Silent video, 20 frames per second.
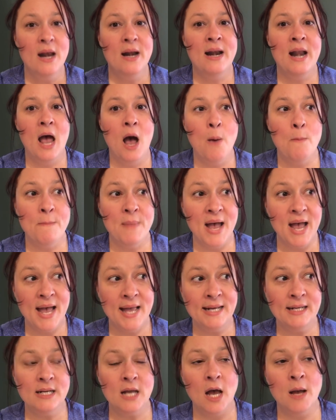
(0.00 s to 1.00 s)
Now,
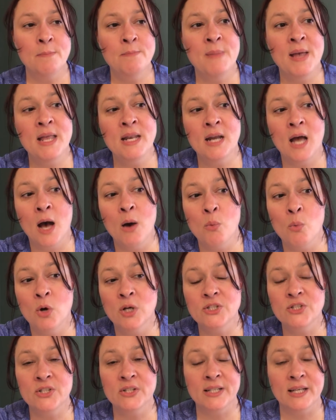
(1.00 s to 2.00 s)
men may not
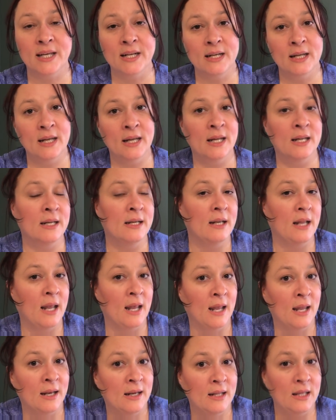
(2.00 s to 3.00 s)
want to get in
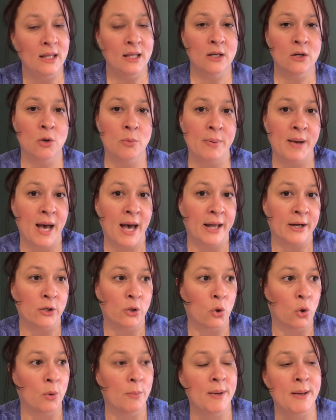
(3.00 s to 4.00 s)
an ego
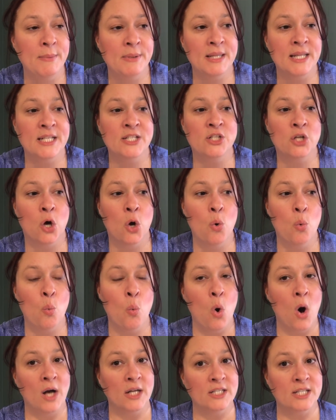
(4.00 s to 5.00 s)
battle or maybe they don't
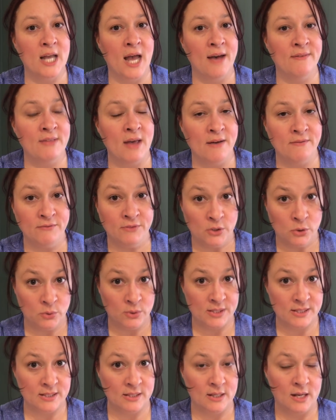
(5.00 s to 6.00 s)
want to have that
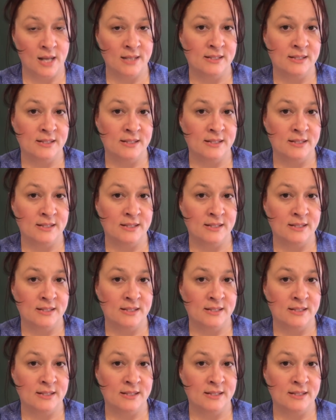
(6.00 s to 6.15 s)
viewed as a,